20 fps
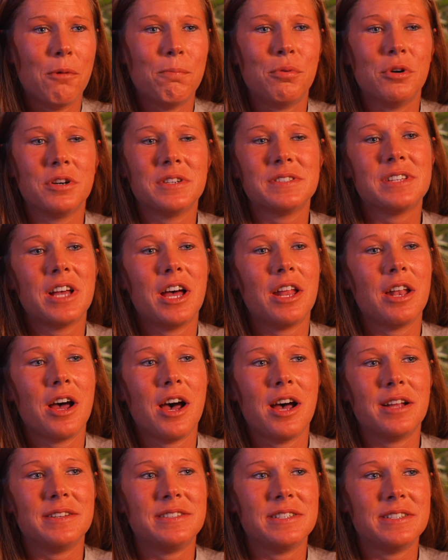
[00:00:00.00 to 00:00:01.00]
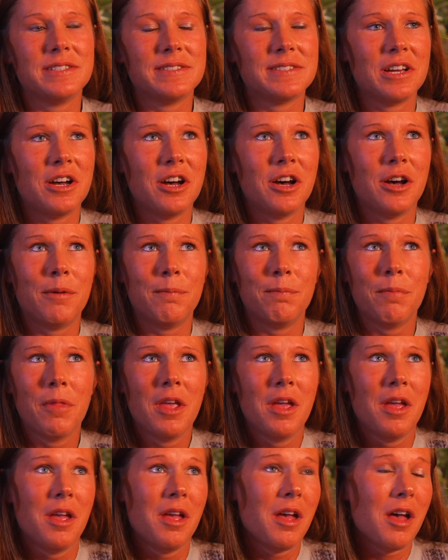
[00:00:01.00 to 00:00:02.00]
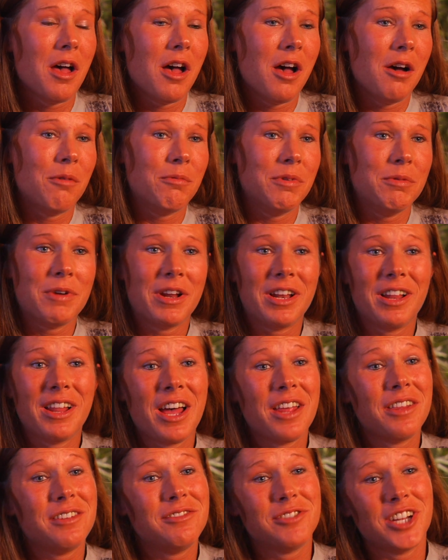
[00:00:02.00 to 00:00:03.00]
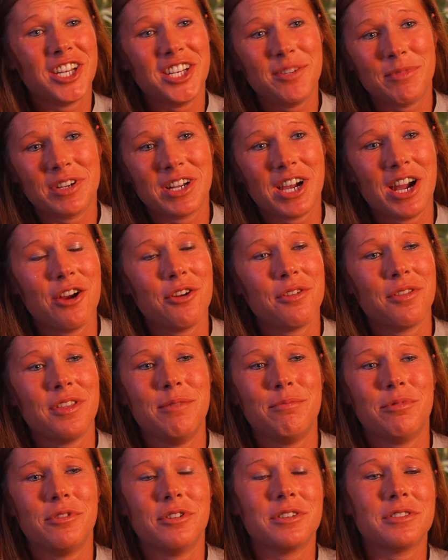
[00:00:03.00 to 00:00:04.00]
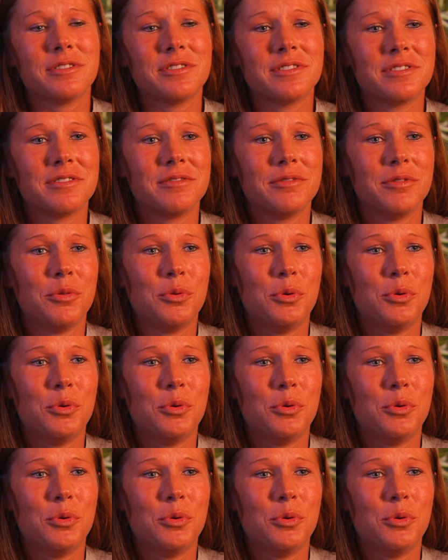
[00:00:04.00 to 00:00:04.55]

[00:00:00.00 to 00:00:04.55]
books on autism. We read a lot of Jenny McCarthy books,